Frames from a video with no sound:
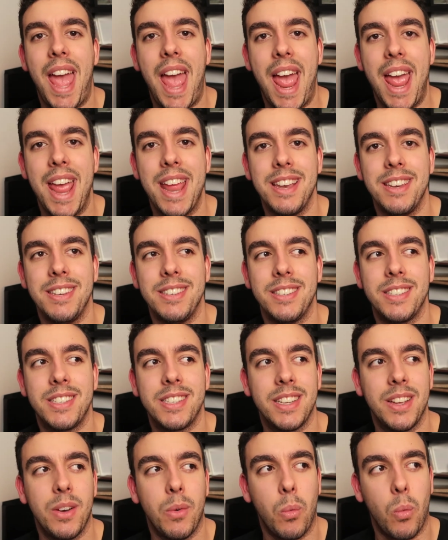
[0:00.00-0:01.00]
And
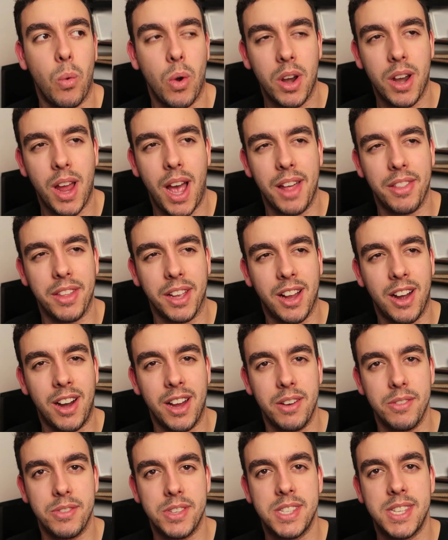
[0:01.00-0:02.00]
what are the
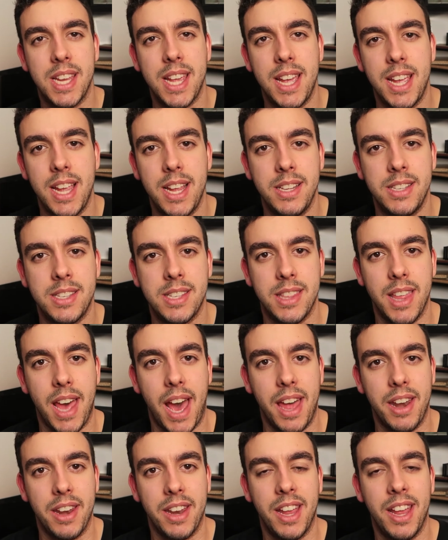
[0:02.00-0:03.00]
kind of seeds
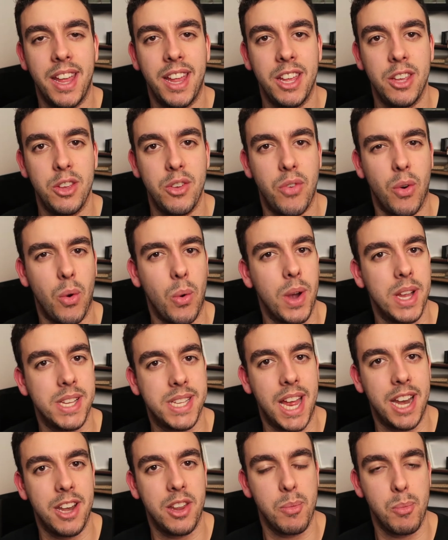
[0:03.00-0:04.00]
that you've
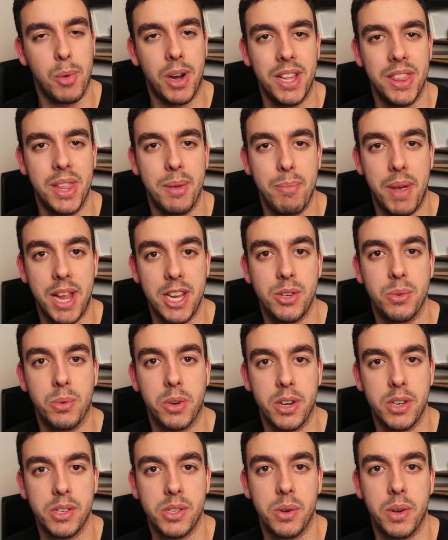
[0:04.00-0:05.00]
always had in your mind that made you
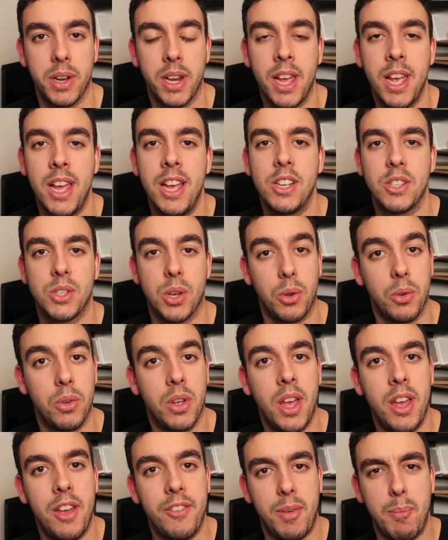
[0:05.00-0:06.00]
want to do it? So
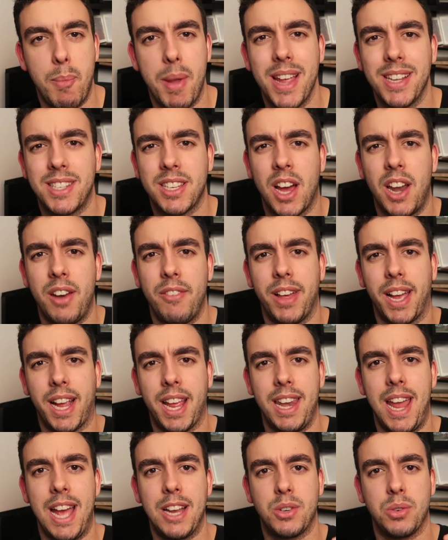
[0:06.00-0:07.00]
for me, it's kind of like
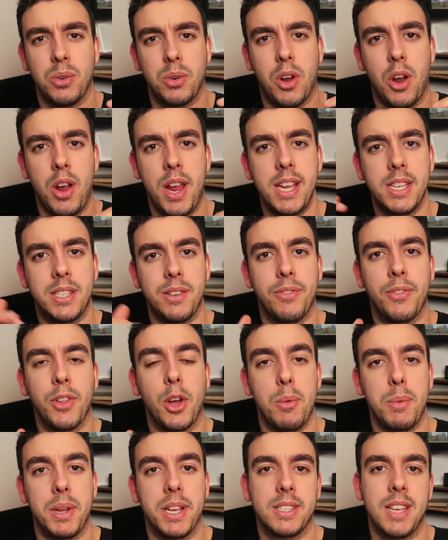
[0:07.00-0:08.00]
a natural cohesive
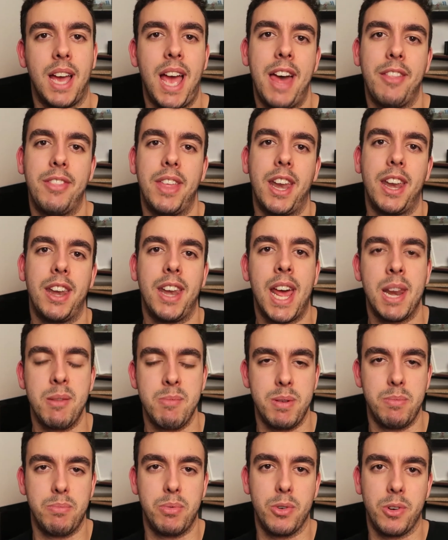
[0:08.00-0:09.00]
flow because I had that
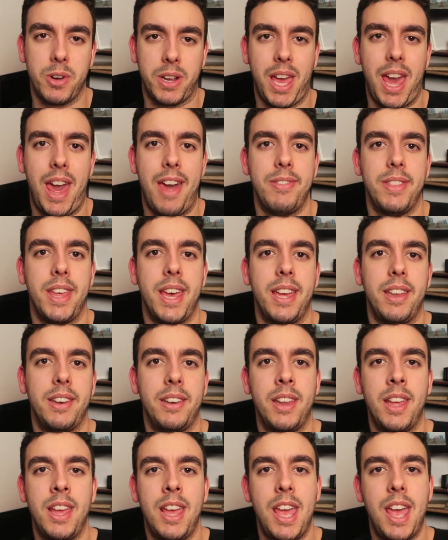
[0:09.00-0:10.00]
anatomy book, and
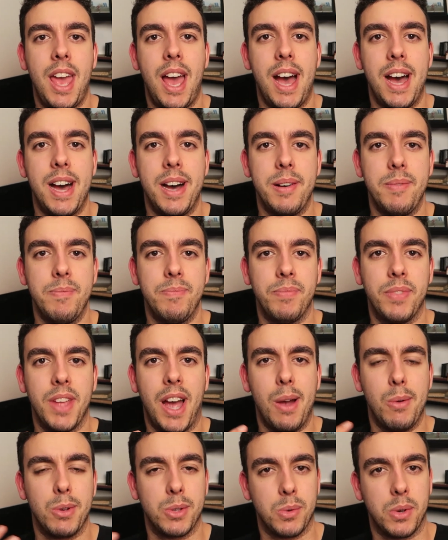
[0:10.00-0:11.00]
then
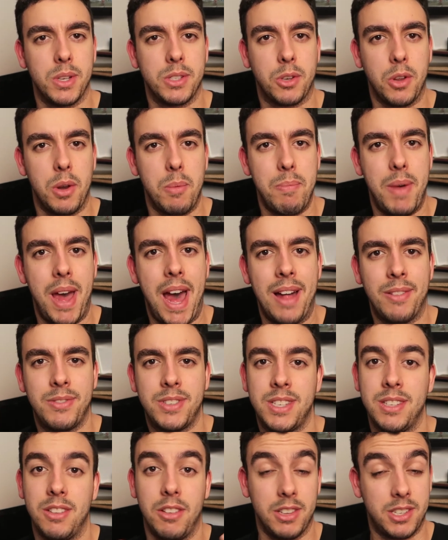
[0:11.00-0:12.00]
I was always good at
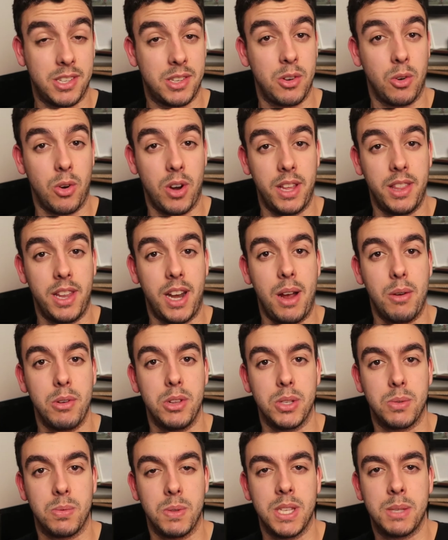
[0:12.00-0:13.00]
math. So the story that I would
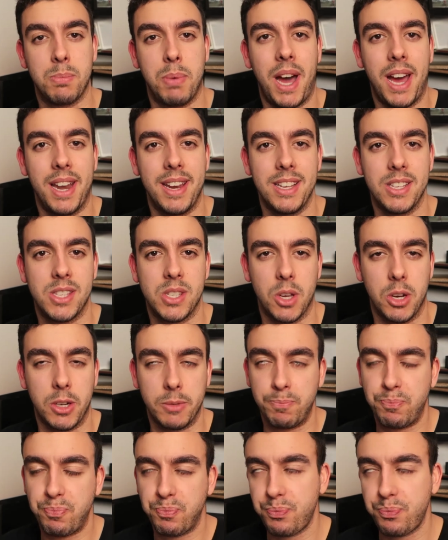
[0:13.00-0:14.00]
use for this part is, so